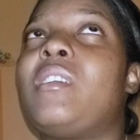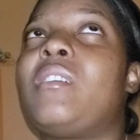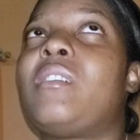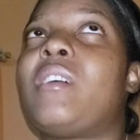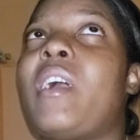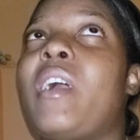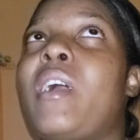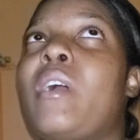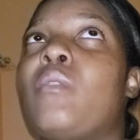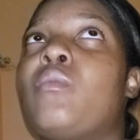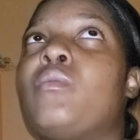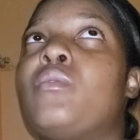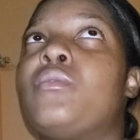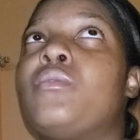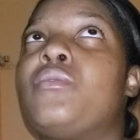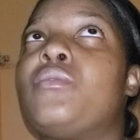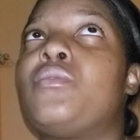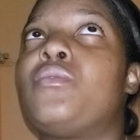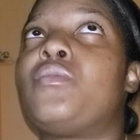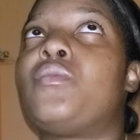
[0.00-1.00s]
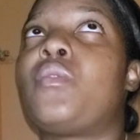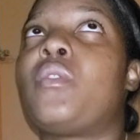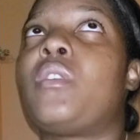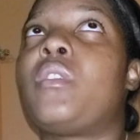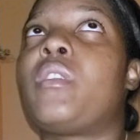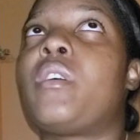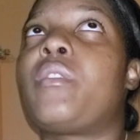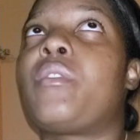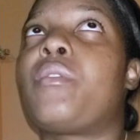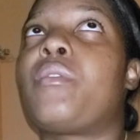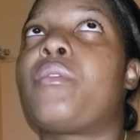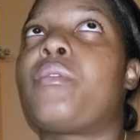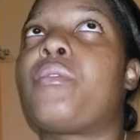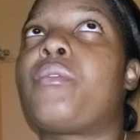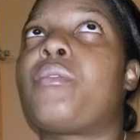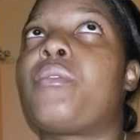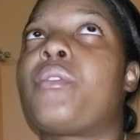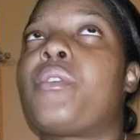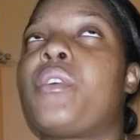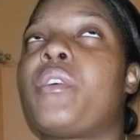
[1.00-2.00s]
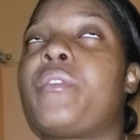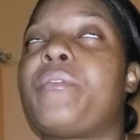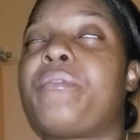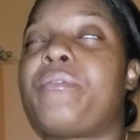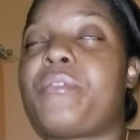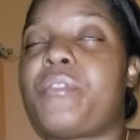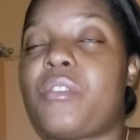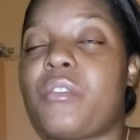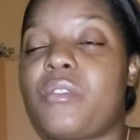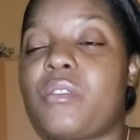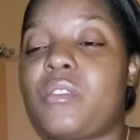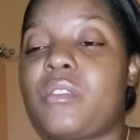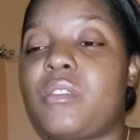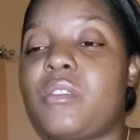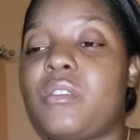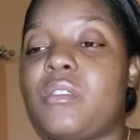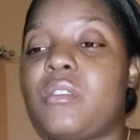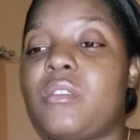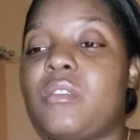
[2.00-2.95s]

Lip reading: I was due on the 31st